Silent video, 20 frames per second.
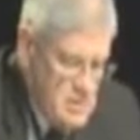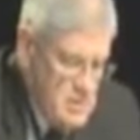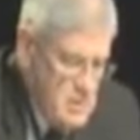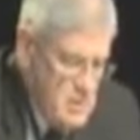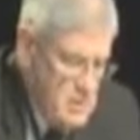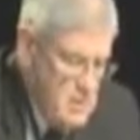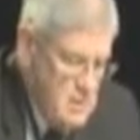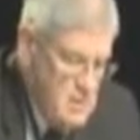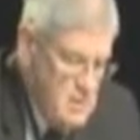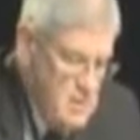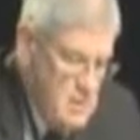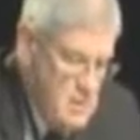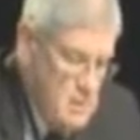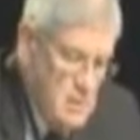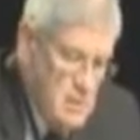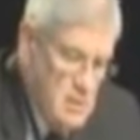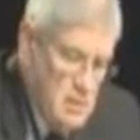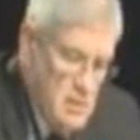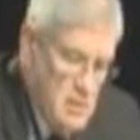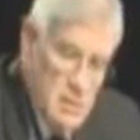
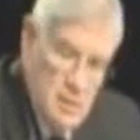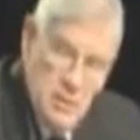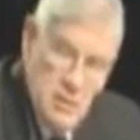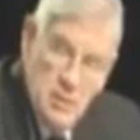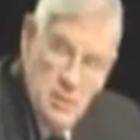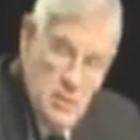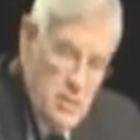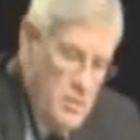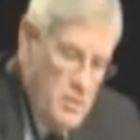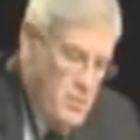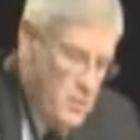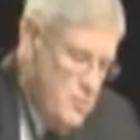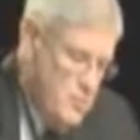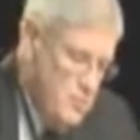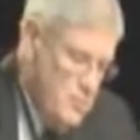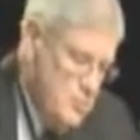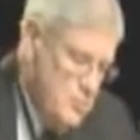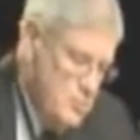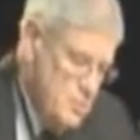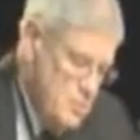
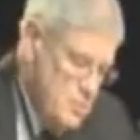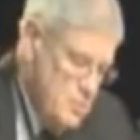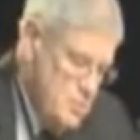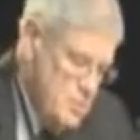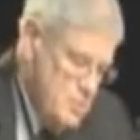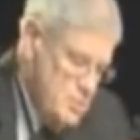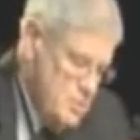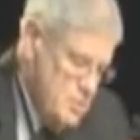Nobody speaks.